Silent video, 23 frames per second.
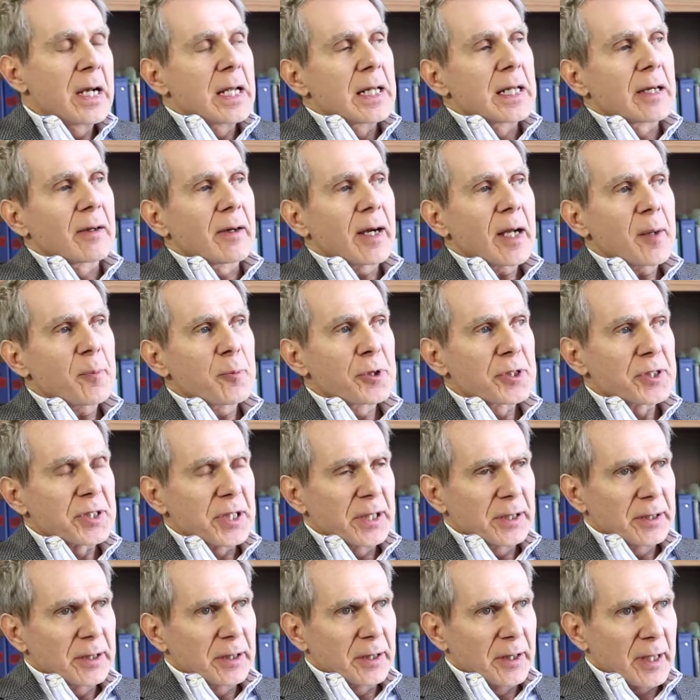Now, I
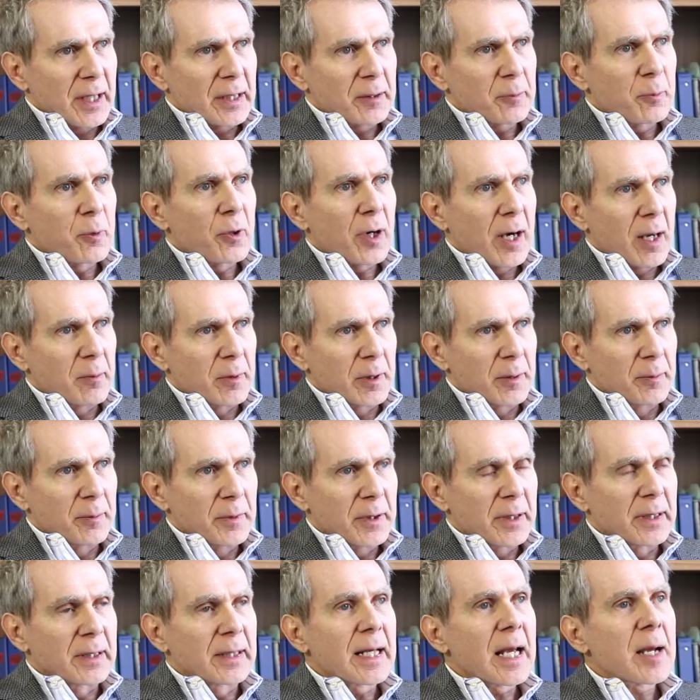presented that problem
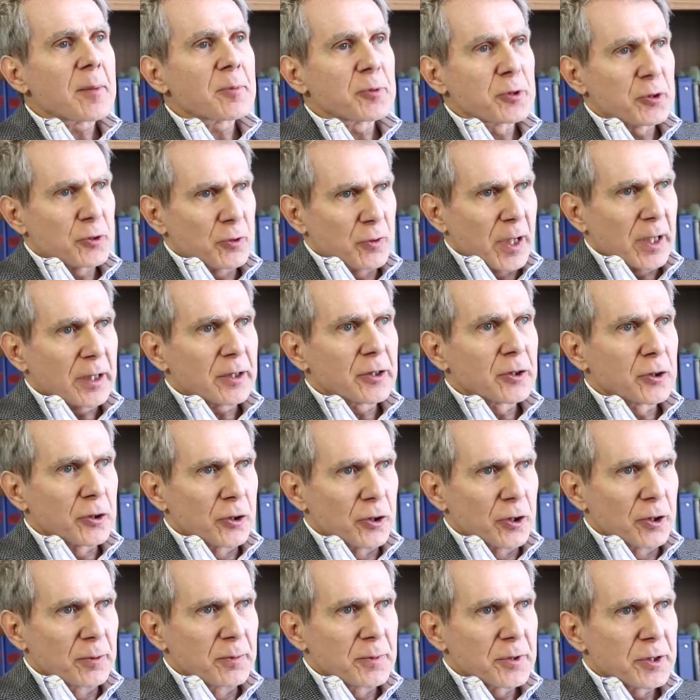in abstract
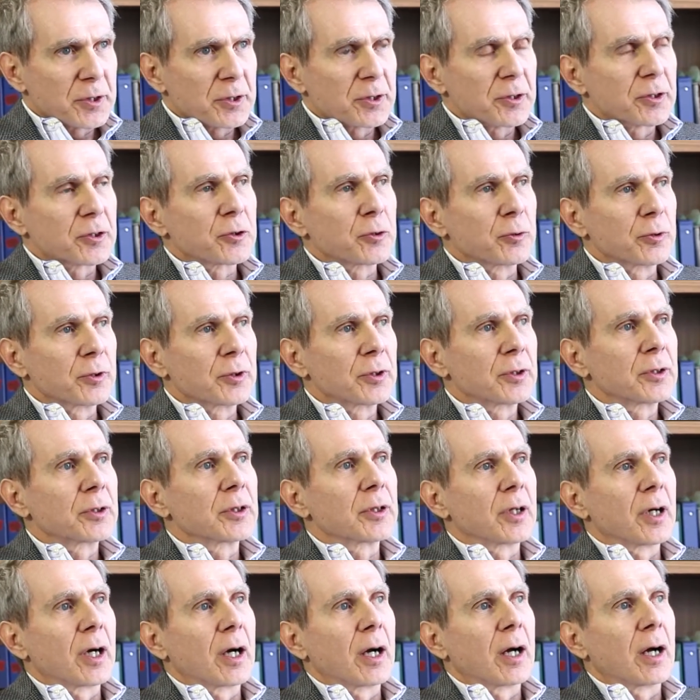terms to an,
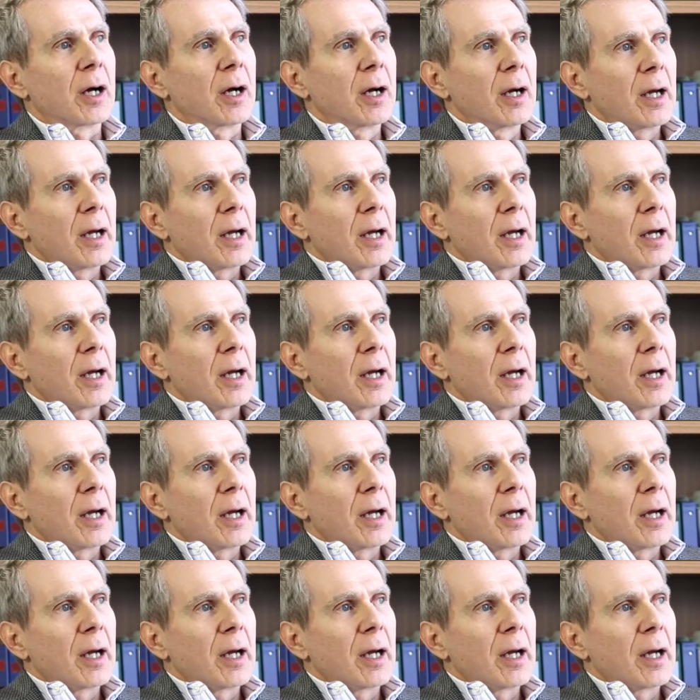uh,